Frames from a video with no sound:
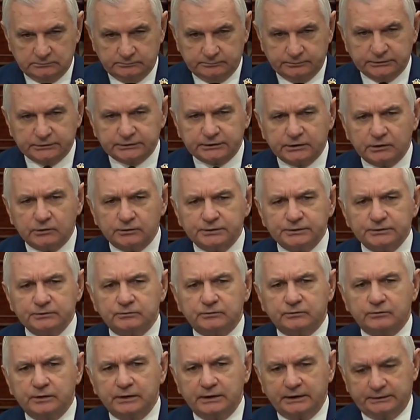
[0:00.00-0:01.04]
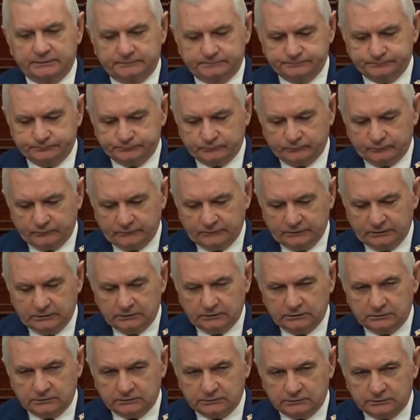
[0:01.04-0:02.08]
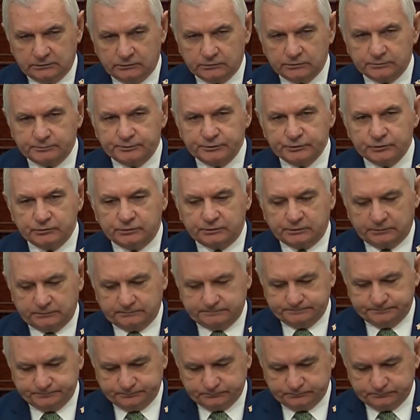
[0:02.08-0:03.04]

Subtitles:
But go to Ukraine. Go to Bucha,